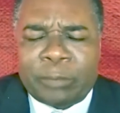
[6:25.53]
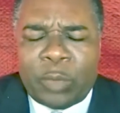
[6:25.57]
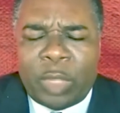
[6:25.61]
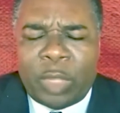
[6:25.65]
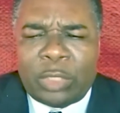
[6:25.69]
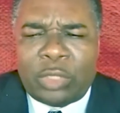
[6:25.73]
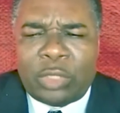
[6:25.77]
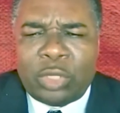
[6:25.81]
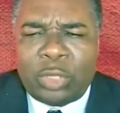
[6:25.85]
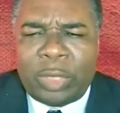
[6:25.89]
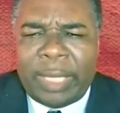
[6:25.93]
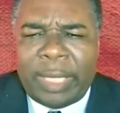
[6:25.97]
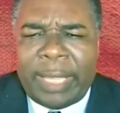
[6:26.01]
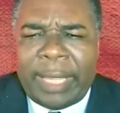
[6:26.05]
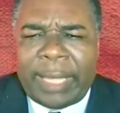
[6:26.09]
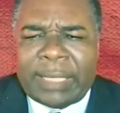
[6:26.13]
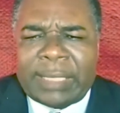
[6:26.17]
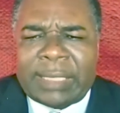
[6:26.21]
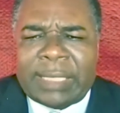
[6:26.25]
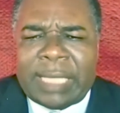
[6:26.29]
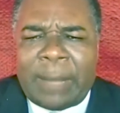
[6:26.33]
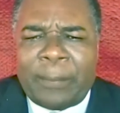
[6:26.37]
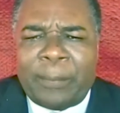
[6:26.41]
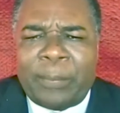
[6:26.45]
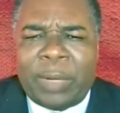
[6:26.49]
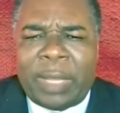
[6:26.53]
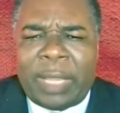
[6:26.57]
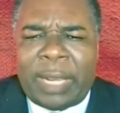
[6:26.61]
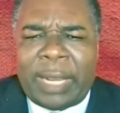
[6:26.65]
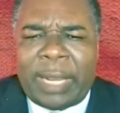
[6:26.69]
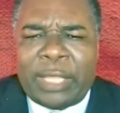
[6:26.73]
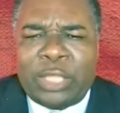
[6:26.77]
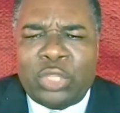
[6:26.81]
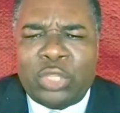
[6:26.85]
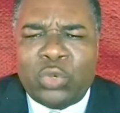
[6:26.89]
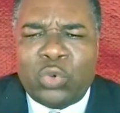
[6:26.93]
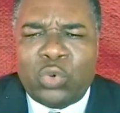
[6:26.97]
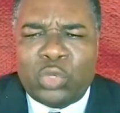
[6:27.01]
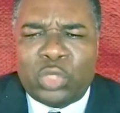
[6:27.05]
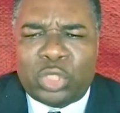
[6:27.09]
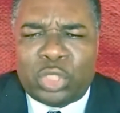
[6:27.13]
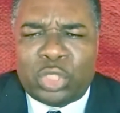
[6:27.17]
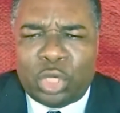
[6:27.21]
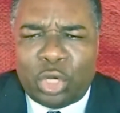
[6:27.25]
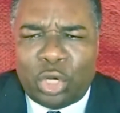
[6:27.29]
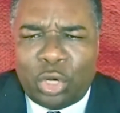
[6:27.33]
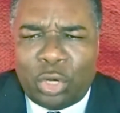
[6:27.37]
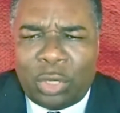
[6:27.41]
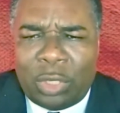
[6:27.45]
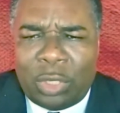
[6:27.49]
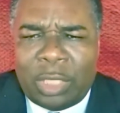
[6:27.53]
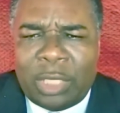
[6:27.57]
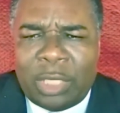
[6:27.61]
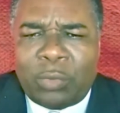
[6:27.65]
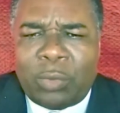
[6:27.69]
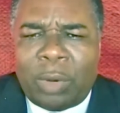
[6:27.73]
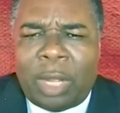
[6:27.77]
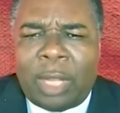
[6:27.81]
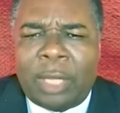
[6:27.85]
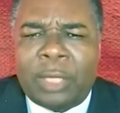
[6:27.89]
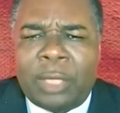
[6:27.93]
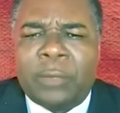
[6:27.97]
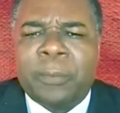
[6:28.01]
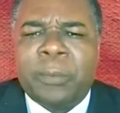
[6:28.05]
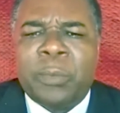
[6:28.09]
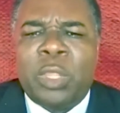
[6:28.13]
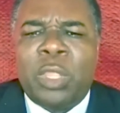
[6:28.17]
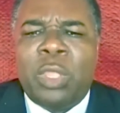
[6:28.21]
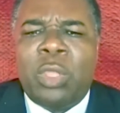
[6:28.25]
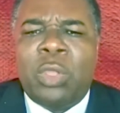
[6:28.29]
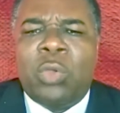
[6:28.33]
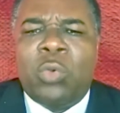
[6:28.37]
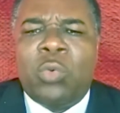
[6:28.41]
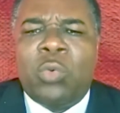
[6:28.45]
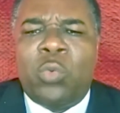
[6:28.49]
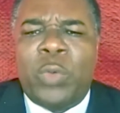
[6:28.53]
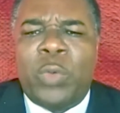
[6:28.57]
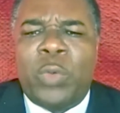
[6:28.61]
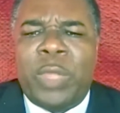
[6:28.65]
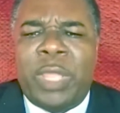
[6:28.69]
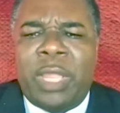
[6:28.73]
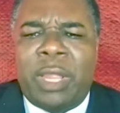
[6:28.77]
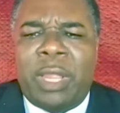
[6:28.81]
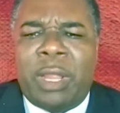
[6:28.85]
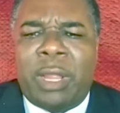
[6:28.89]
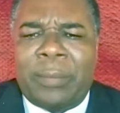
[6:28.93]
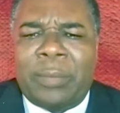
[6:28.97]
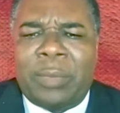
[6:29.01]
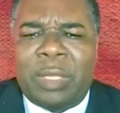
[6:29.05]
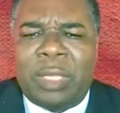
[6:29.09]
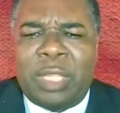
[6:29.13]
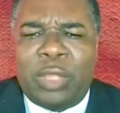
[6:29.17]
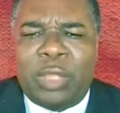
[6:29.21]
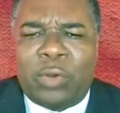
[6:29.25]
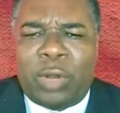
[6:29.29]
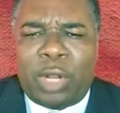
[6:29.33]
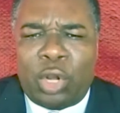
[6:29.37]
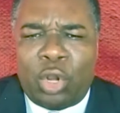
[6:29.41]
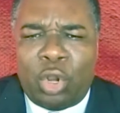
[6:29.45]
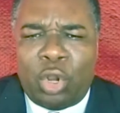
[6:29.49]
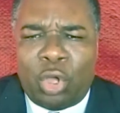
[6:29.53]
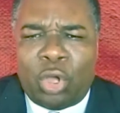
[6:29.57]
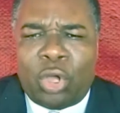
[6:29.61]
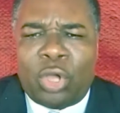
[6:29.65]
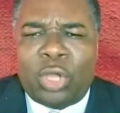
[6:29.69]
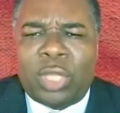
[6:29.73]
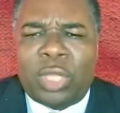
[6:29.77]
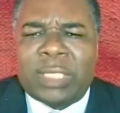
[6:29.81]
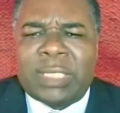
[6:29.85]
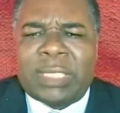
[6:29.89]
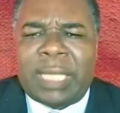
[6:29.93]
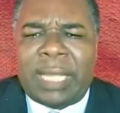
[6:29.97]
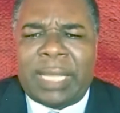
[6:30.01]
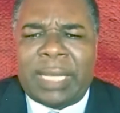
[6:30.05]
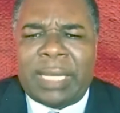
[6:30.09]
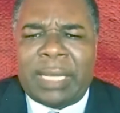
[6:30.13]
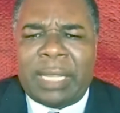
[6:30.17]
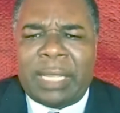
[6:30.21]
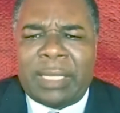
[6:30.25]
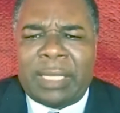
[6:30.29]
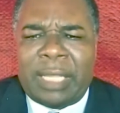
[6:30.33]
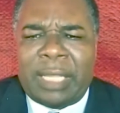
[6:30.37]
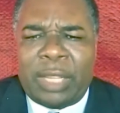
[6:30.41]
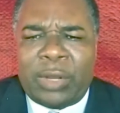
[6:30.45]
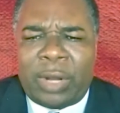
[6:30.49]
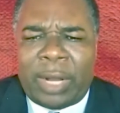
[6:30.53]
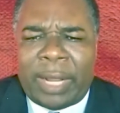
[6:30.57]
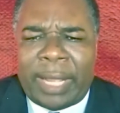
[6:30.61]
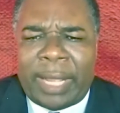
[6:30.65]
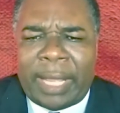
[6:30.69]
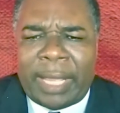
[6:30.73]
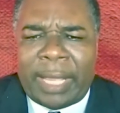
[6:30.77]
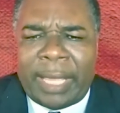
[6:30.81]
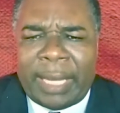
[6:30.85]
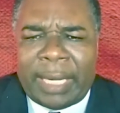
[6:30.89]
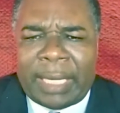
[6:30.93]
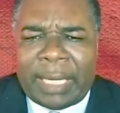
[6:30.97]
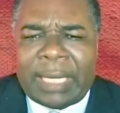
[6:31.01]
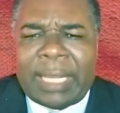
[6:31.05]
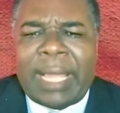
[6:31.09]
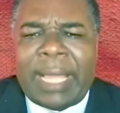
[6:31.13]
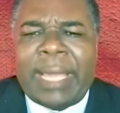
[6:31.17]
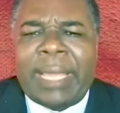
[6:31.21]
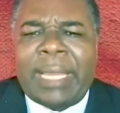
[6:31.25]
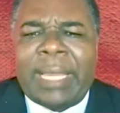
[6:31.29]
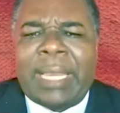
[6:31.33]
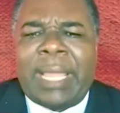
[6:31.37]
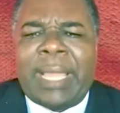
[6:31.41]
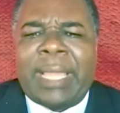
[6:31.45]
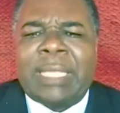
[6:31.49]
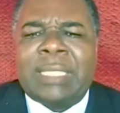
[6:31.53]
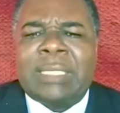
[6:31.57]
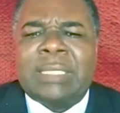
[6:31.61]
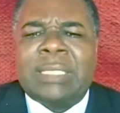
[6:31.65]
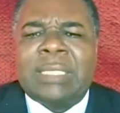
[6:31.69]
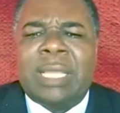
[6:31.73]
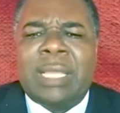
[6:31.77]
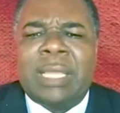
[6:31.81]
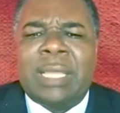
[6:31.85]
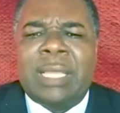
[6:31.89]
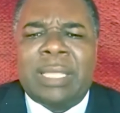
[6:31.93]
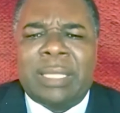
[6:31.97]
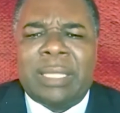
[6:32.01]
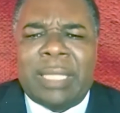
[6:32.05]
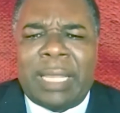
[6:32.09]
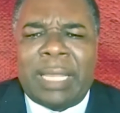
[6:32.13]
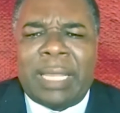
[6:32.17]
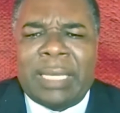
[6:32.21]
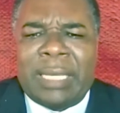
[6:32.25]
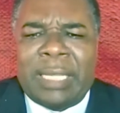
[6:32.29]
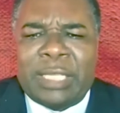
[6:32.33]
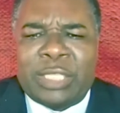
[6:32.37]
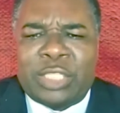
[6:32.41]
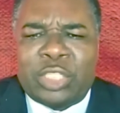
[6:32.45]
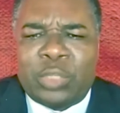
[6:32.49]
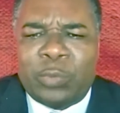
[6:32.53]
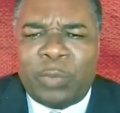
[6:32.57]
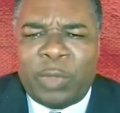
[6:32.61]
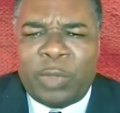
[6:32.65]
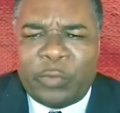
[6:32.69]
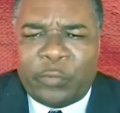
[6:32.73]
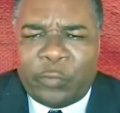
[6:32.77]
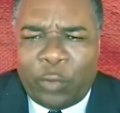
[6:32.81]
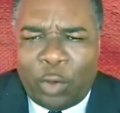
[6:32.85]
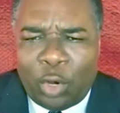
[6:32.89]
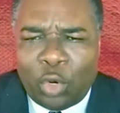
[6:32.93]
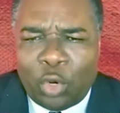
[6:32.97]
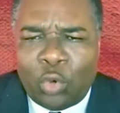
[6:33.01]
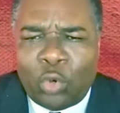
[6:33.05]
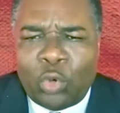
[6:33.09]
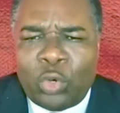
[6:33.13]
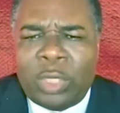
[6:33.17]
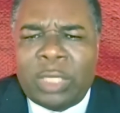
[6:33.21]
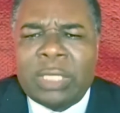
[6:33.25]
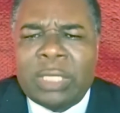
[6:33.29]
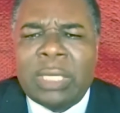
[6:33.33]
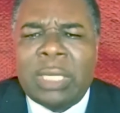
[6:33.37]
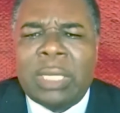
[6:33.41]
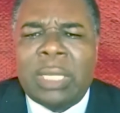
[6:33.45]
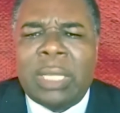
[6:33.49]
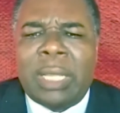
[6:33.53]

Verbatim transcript: to the example that I used earlier on, where there are laws and there are health guidelines that needs to be followed.